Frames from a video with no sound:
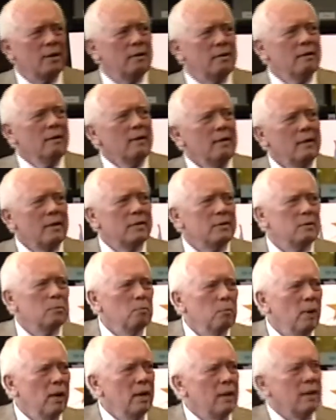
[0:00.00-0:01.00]
to get
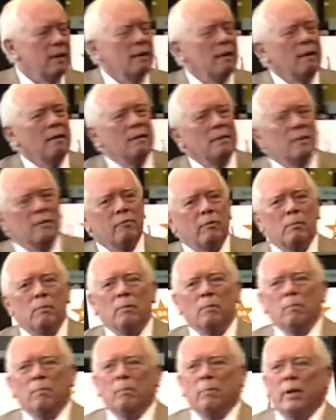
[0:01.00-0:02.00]
some money from
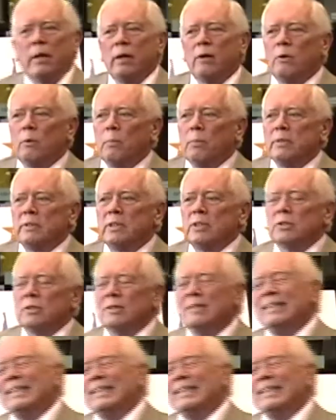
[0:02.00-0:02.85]
a political position.